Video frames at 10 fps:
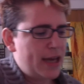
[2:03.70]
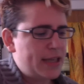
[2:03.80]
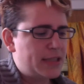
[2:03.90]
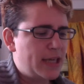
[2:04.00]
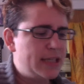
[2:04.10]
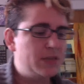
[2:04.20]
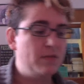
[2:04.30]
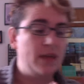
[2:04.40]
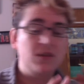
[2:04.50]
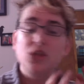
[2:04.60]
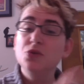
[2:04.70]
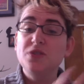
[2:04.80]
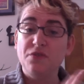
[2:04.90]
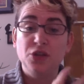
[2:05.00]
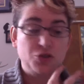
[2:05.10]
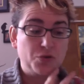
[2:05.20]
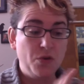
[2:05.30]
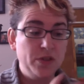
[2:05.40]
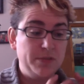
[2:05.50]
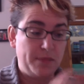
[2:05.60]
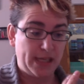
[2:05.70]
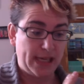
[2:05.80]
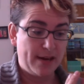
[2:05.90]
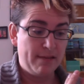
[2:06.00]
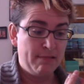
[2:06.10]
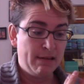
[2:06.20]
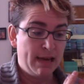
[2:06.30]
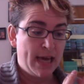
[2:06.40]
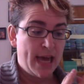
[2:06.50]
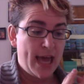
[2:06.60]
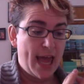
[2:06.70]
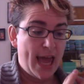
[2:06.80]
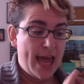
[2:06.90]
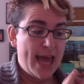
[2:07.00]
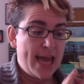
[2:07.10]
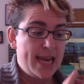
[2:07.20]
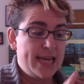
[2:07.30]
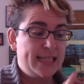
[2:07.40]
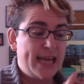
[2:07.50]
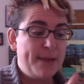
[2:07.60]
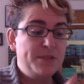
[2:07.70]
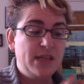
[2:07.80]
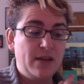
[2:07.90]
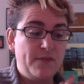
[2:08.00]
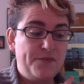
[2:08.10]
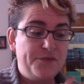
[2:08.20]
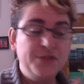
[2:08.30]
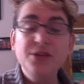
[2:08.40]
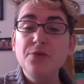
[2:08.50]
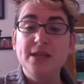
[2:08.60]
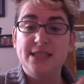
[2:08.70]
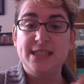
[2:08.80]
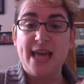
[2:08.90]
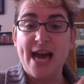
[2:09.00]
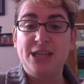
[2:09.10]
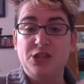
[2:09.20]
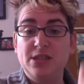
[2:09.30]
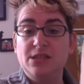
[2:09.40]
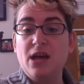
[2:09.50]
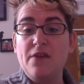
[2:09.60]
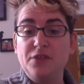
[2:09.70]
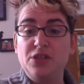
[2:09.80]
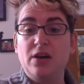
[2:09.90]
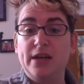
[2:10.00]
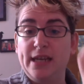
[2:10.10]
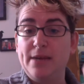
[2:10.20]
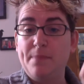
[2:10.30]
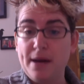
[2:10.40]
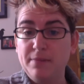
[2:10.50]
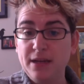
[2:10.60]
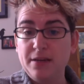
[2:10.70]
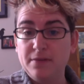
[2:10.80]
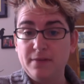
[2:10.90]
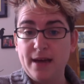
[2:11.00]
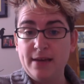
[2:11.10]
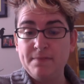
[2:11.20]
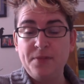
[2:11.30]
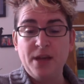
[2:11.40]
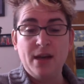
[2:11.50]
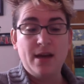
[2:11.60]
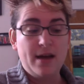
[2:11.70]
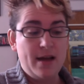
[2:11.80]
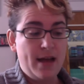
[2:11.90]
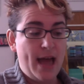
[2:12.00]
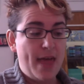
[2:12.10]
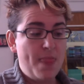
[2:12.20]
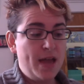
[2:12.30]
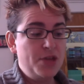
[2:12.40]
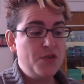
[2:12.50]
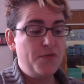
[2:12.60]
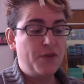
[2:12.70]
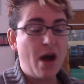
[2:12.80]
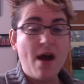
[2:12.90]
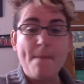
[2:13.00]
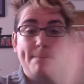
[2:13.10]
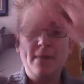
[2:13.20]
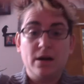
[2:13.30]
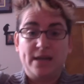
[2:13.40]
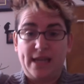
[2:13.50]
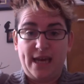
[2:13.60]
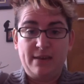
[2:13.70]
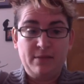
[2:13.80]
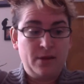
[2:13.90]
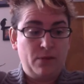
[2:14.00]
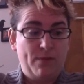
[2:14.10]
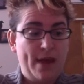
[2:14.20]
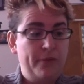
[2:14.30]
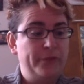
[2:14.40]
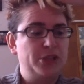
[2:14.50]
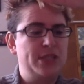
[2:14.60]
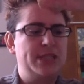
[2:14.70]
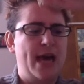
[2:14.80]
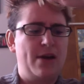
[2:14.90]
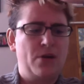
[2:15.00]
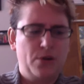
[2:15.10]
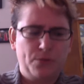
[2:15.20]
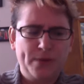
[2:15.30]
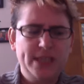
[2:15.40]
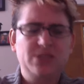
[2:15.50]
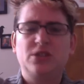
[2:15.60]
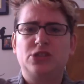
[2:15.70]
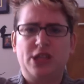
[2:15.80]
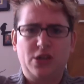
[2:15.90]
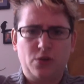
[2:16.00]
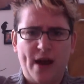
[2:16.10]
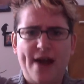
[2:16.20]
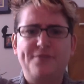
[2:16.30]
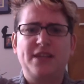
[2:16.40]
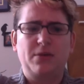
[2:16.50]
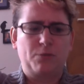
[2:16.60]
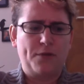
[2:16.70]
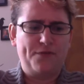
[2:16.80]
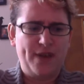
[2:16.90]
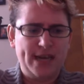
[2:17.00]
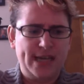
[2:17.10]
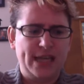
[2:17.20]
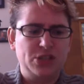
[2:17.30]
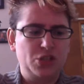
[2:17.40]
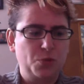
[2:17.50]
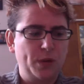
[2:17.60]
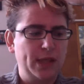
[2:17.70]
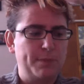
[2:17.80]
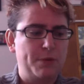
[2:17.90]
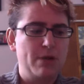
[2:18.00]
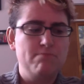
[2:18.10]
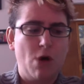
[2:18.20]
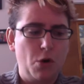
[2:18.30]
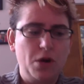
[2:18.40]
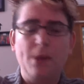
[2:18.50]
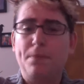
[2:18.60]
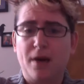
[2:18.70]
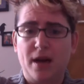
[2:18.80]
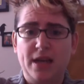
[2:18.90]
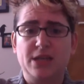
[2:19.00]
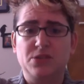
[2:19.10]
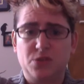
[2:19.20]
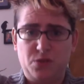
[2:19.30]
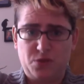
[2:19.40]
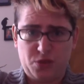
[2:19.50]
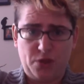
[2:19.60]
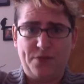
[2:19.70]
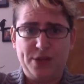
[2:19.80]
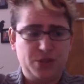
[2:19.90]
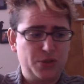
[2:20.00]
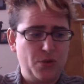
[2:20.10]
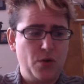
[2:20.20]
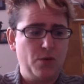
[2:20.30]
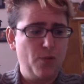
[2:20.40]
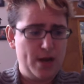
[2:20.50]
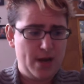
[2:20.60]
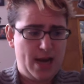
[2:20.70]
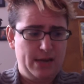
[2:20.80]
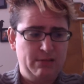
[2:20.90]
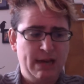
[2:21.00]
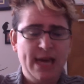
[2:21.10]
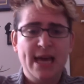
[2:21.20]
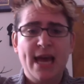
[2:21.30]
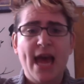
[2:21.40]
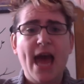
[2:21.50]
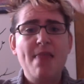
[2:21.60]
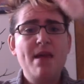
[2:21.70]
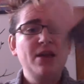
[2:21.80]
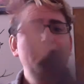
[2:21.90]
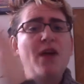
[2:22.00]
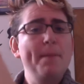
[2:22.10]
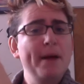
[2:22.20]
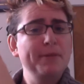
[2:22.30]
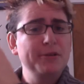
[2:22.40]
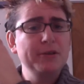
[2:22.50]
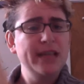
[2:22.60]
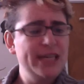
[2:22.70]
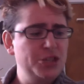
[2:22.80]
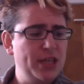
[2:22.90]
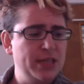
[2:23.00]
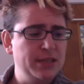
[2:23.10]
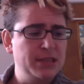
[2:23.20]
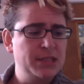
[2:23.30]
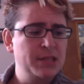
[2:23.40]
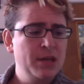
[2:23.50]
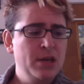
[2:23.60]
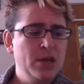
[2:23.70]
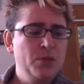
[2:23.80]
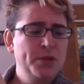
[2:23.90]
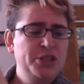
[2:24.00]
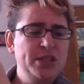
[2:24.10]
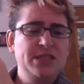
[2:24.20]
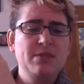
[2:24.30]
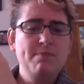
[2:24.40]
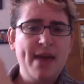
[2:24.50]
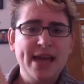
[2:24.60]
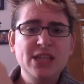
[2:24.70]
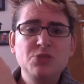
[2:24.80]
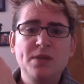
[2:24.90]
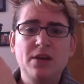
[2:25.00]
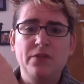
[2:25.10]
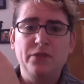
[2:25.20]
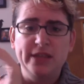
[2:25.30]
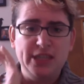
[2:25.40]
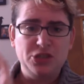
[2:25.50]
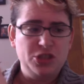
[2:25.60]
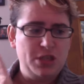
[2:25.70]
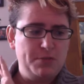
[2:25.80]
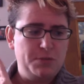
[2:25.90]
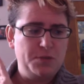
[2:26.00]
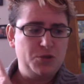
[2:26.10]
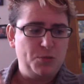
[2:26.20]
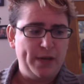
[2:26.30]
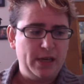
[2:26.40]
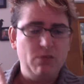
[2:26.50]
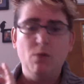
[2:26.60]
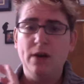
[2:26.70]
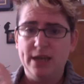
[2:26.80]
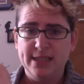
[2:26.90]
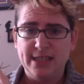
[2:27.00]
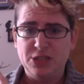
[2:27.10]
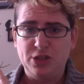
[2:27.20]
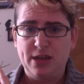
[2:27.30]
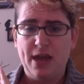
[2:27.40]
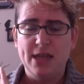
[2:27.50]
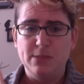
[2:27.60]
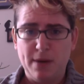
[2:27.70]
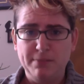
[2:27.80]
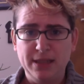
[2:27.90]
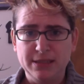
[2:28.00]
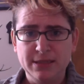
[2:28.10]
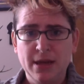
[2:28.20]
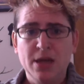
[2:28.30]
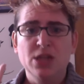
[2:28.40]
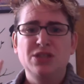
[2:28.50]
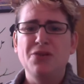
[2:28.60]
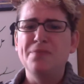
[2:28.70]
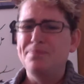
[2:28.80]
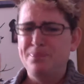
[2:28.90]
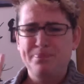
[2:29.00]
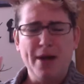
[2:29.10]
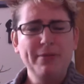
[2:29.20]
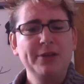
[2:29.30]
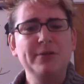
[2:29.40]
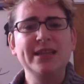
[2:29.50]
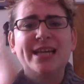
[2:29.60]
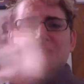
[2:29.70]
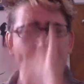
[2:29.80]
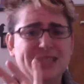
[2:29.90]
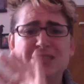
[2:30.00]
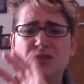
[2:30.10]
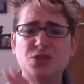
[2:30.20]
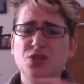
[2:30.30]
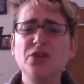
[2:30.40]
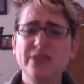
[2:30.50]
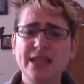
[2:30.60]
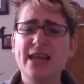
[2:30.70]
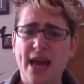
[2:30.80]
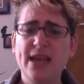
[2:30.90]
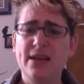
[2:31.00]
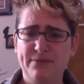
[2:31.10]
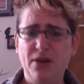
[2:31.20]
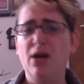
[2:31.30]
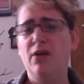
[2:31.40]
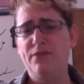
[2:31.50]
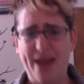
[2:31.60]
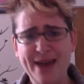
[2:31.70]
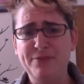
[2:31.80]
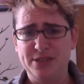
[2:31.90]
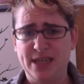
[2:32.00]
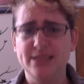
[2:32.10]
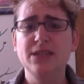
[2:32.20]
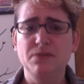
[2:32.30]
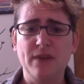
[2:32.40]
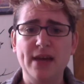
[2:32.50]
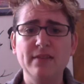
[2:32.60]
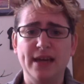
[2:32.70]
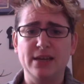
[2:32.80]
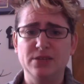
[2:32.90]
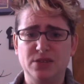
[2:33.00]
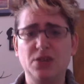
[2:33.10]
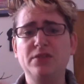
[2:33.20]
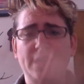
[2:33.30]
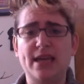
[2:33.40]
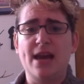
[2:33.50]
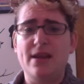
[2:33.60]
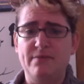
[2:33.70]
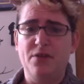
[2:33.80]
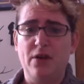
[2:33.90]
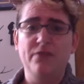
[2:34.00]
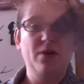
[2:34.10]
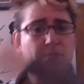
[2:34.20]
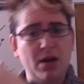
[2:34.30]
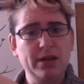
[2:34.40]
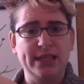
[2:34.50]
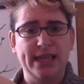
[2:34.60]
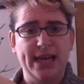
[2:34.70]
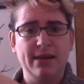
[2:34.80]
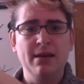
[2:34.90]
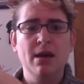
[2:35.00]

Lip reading: is like the use of controlled media in an attempt to influence the actions of a targeted public, right? And then you've got marketing, right, which is that researching, crafting, refining to really promote a product, service, or whatnot. And then you've got public relations, which is the management of relationships between organization and its publics. So public relations certainly can involve advertising, right? Like certainly can involve marketing,